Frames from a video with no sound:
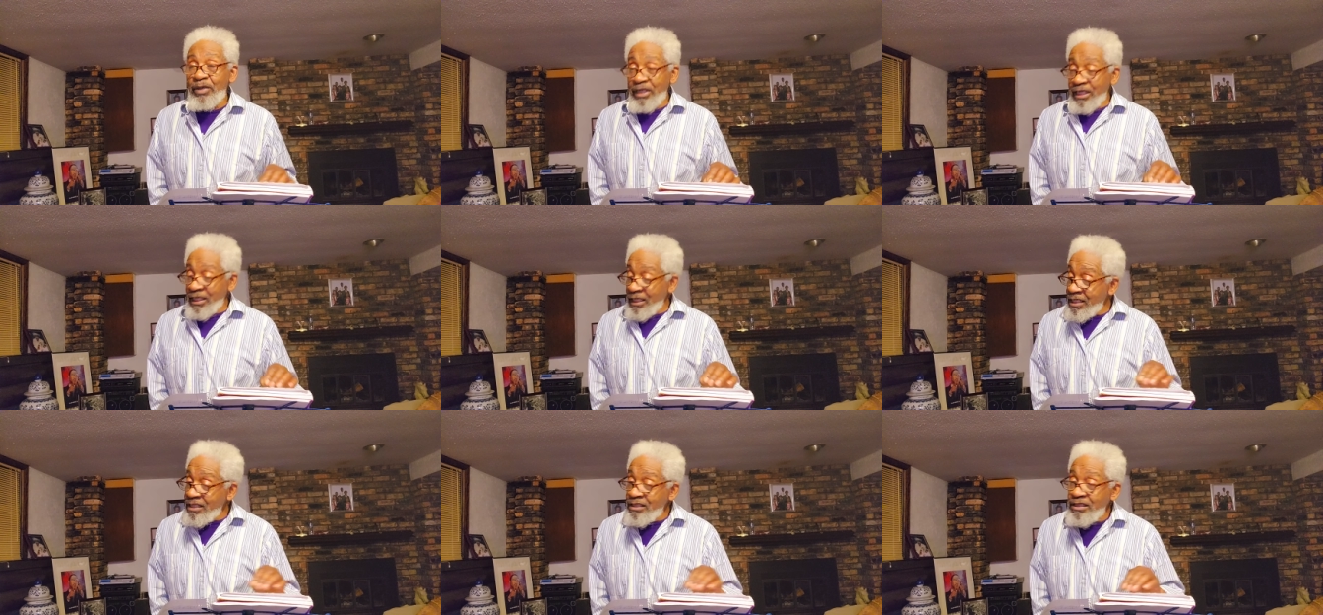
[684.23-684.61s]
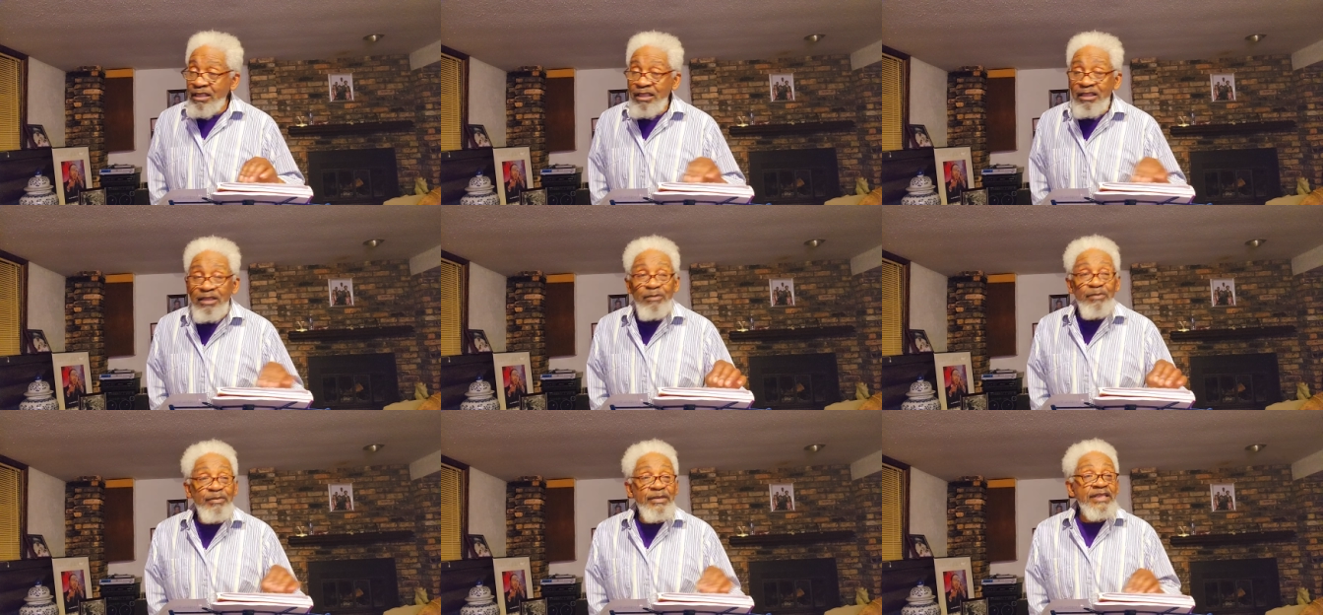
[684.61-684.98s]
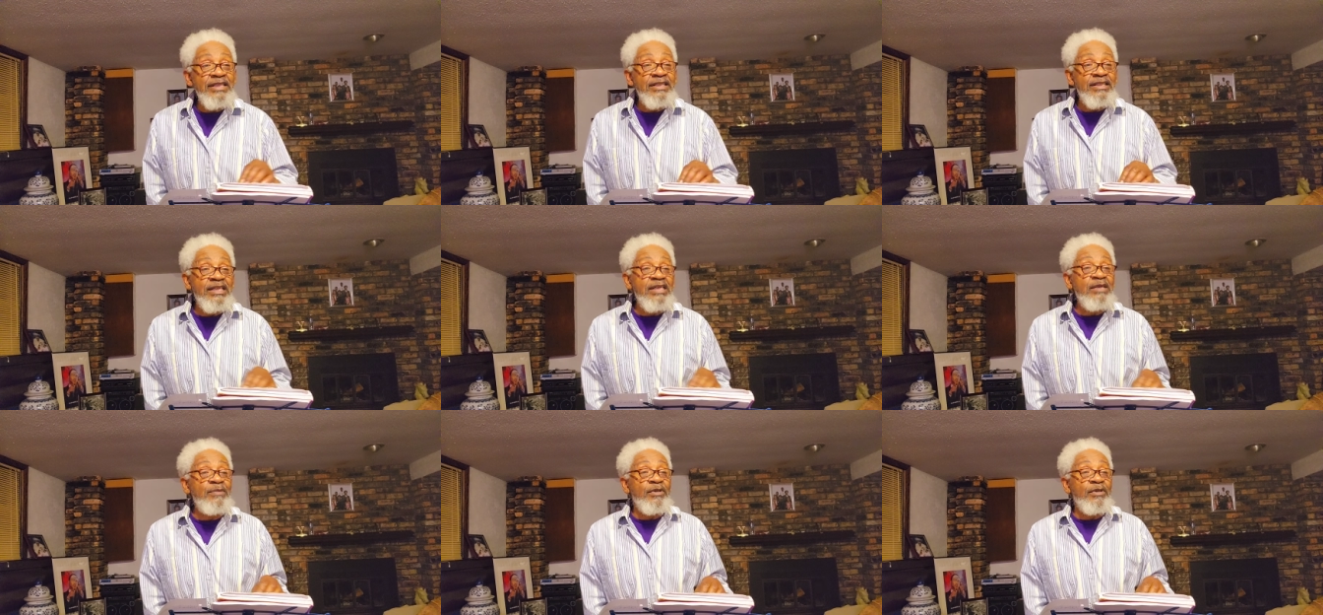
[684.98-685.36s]
It gets a little bit
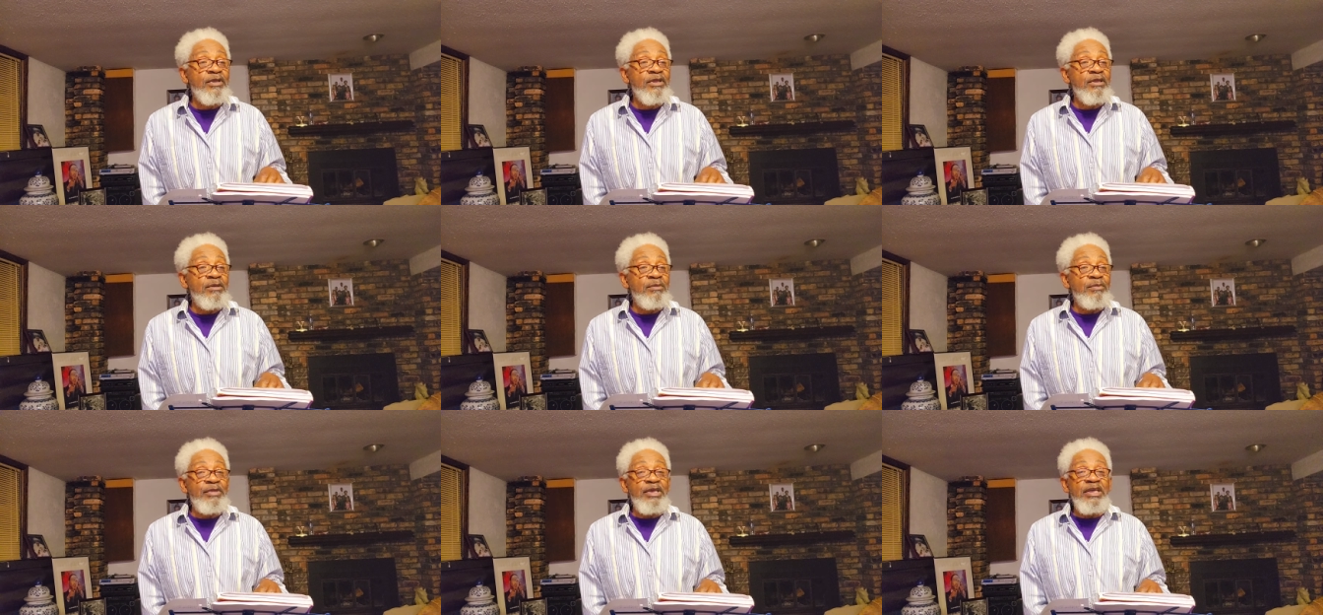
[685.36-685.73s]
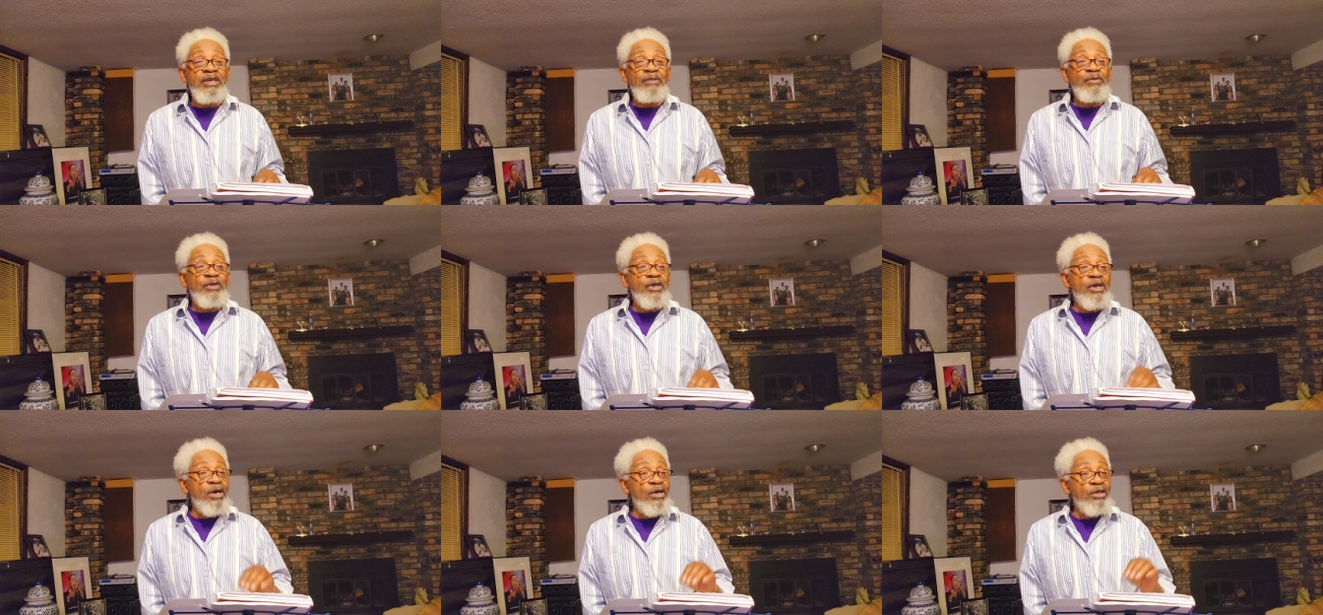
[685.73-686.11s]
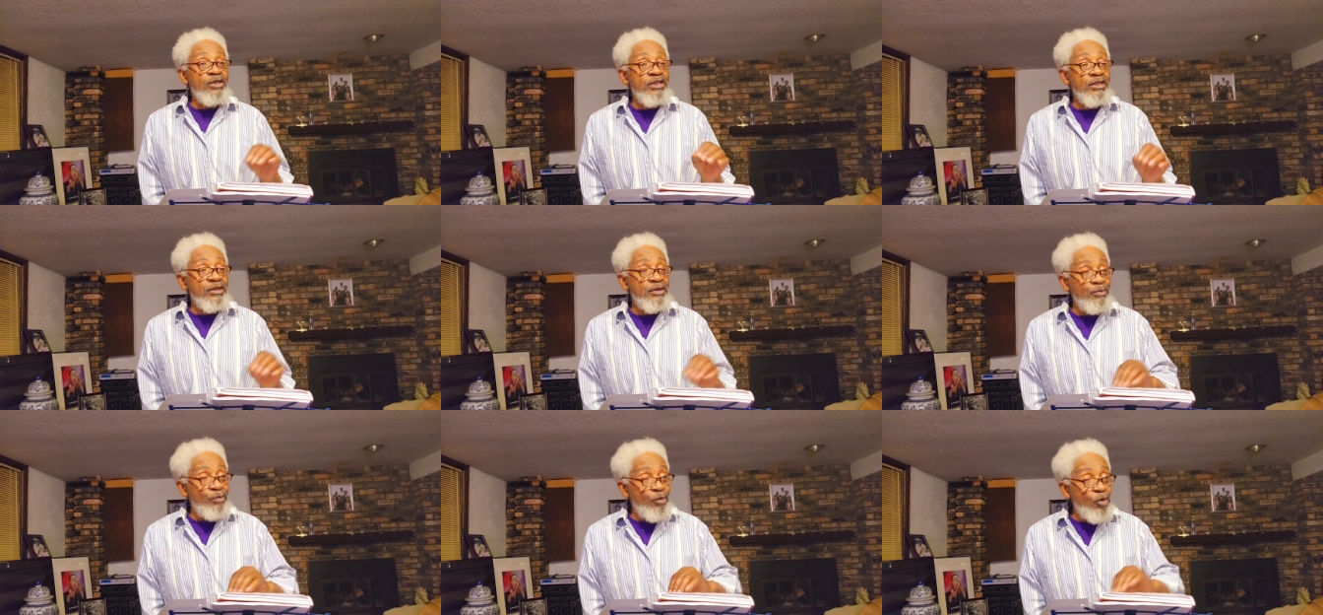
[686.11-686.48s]
deeper than me because
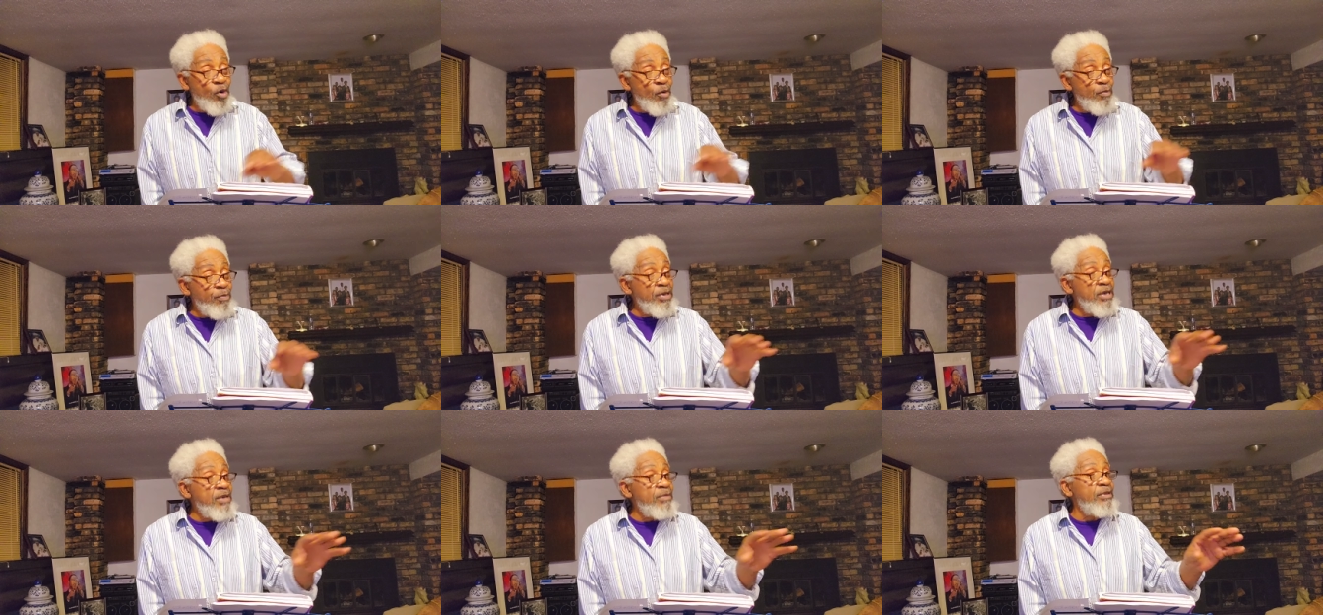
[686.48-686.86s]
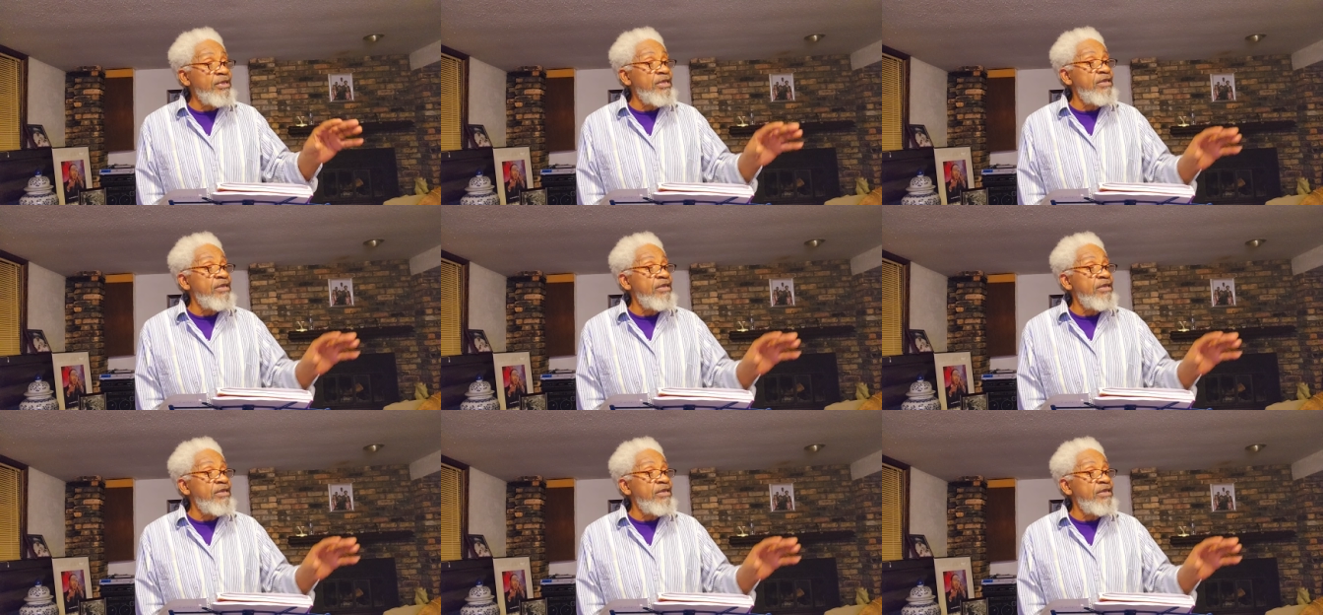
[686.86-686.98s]
there's more people